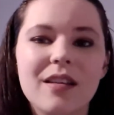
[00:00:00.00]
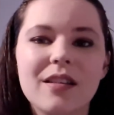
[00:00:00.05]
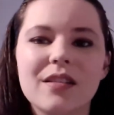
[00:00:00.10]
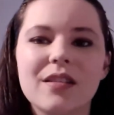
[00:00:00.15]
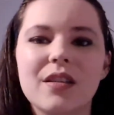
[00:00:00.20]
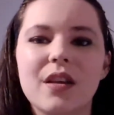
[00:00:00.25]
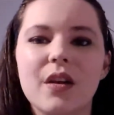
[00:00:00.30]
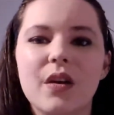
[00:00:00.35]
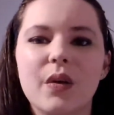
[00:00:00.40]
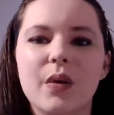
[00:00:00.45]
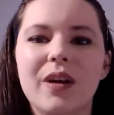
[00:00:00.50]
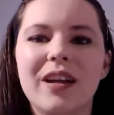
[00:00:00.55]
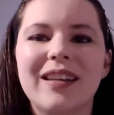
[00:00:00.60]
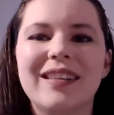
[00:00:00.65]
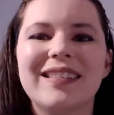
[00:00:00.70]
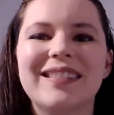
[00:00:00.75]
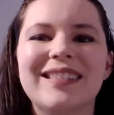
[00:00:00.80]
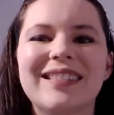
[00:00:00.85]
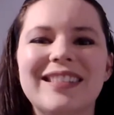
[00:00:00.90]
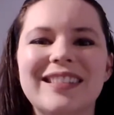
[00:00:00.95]
So,
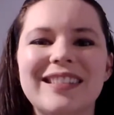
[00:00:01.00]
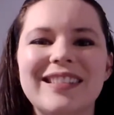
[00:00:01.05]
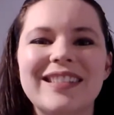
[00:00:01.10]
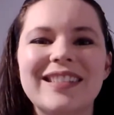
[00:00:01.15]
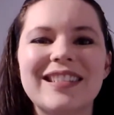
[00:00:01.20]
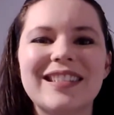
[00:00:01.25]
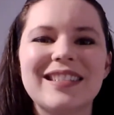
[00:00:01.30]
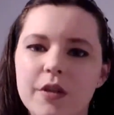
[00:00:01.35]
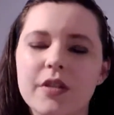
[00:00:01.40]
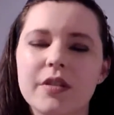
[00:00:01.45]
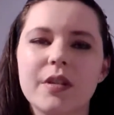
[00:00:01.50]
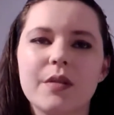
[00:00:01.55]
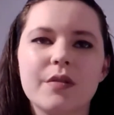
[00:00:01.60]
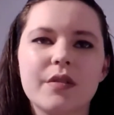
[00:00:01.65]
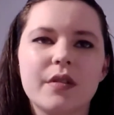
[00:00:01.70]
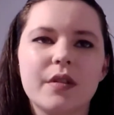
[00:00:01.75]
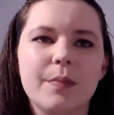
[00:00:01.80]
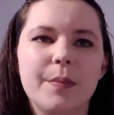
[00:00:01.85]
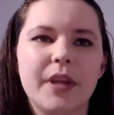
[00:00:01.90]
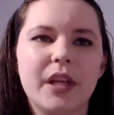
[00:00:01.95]
first I was
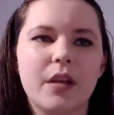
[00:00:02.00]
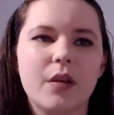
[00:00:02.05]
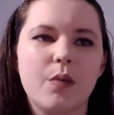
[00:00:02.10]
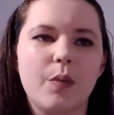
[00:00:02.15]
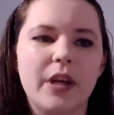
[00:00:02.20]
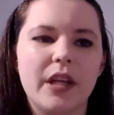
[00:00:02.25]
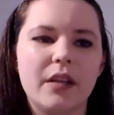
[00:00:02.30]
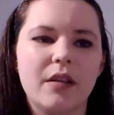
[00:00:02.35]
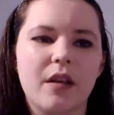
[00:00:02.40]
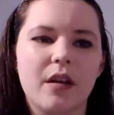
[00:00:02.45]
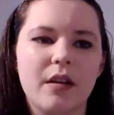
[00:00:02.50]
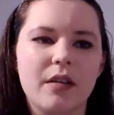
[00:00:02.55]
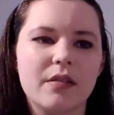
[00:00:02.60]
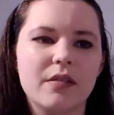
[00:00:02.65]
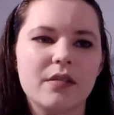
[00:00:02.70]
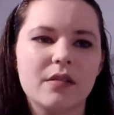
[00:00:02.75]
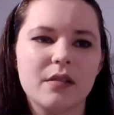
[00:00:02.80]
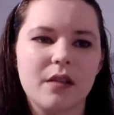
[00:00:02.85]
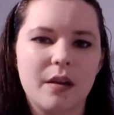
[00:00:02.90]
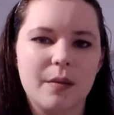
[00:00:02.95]
going to make a weight
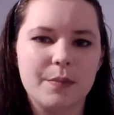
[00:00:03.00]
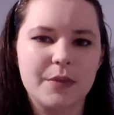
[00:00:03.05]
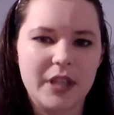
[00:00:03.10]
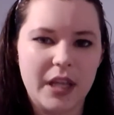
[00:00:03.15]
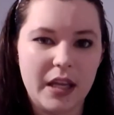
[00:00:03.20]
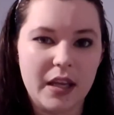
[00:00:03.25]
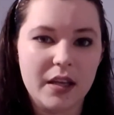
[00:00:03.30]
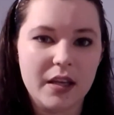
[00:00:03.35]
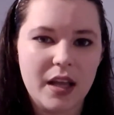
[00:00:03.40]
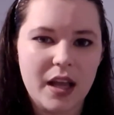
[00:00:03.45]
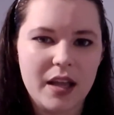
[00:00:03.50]
loss update,